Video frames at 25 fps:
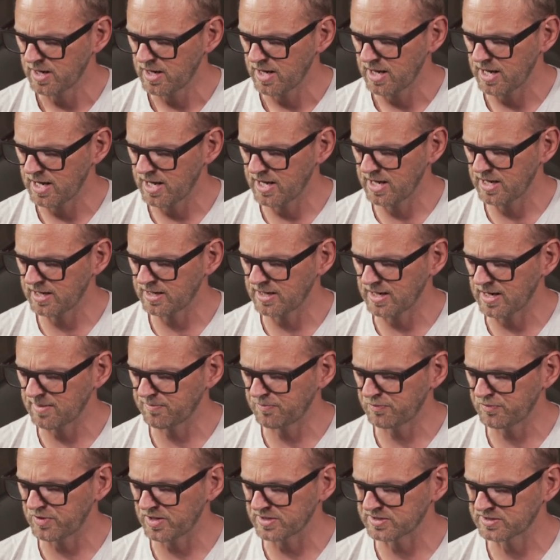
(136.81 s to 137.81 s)
And I
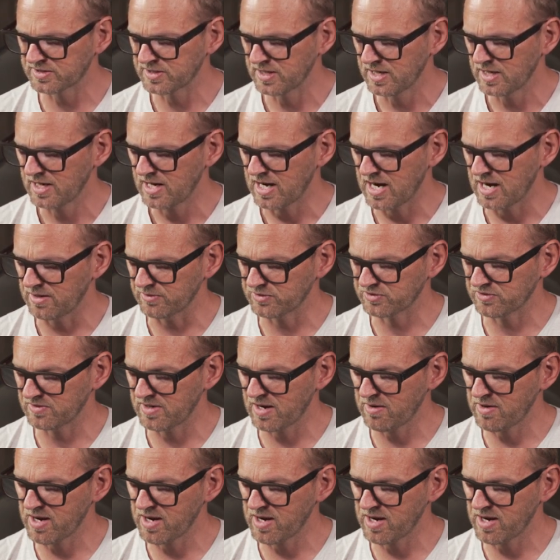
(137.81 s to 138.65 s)
press out. So now